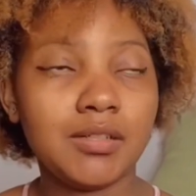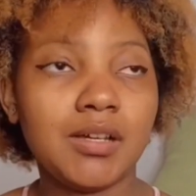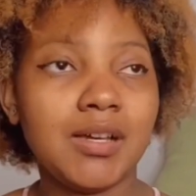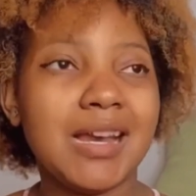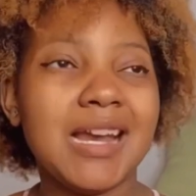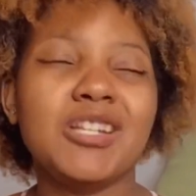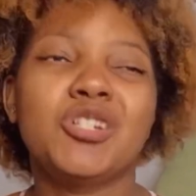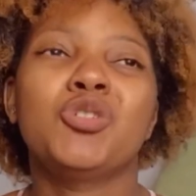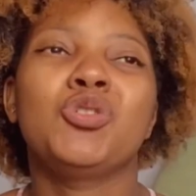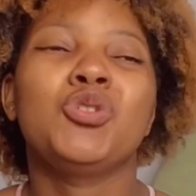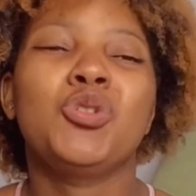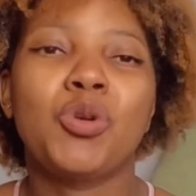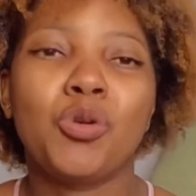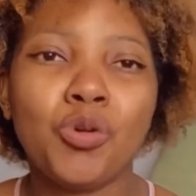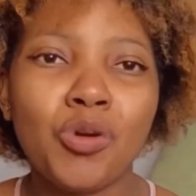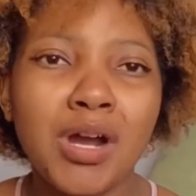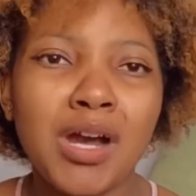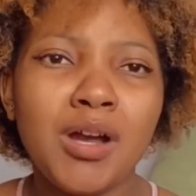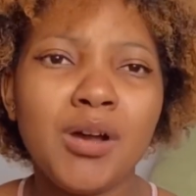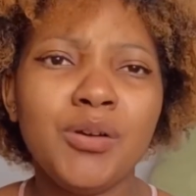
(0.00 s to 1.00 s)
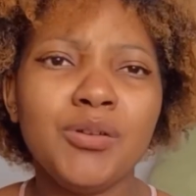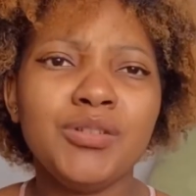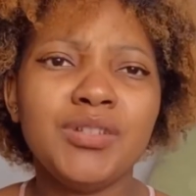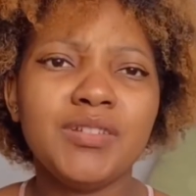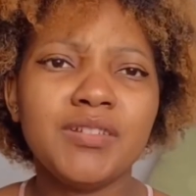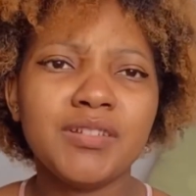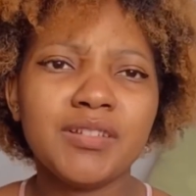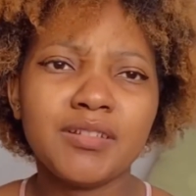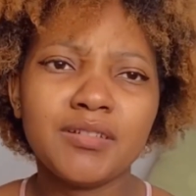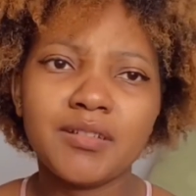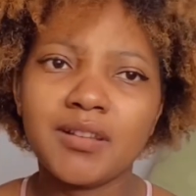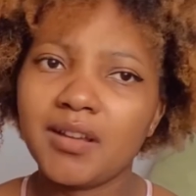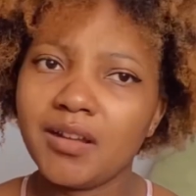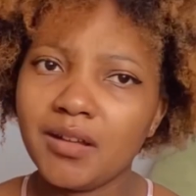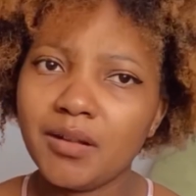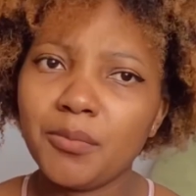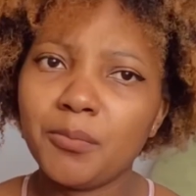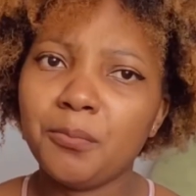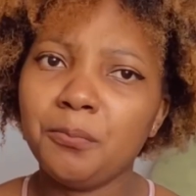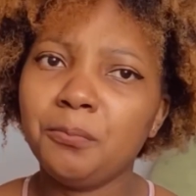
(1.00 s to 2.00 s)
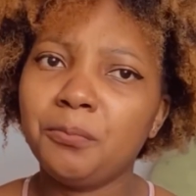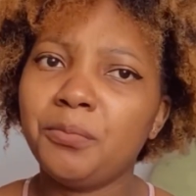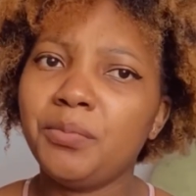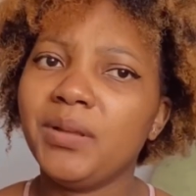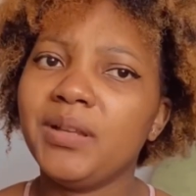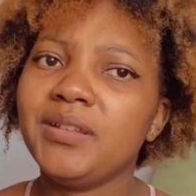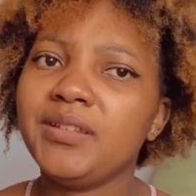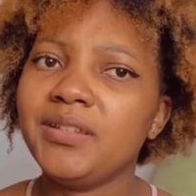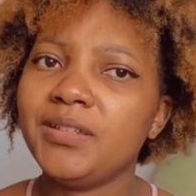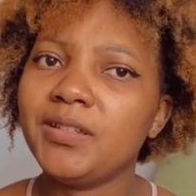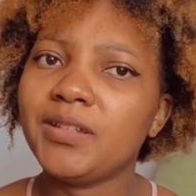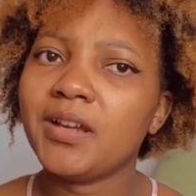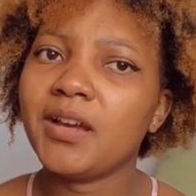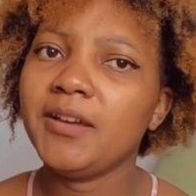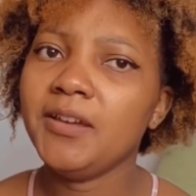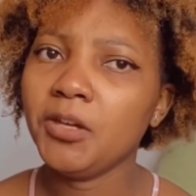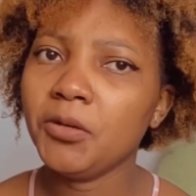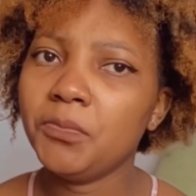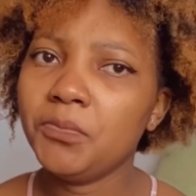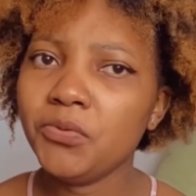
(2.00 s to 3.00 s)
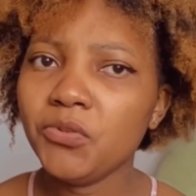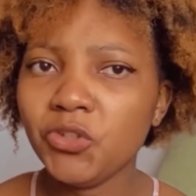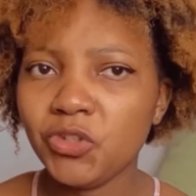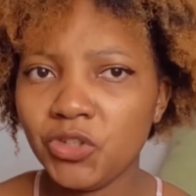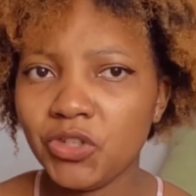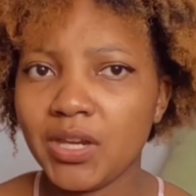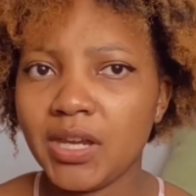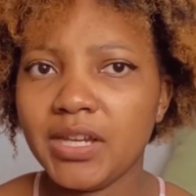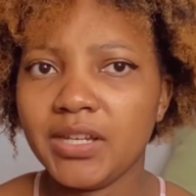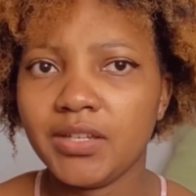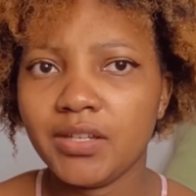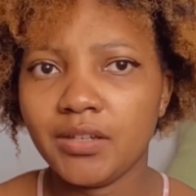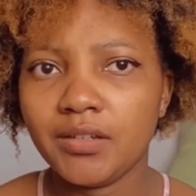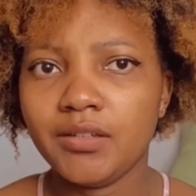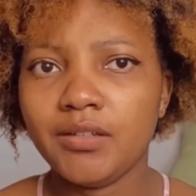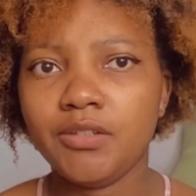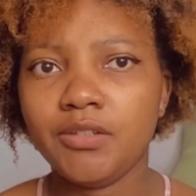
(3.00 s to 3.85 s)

don't go out, but I appreciate it.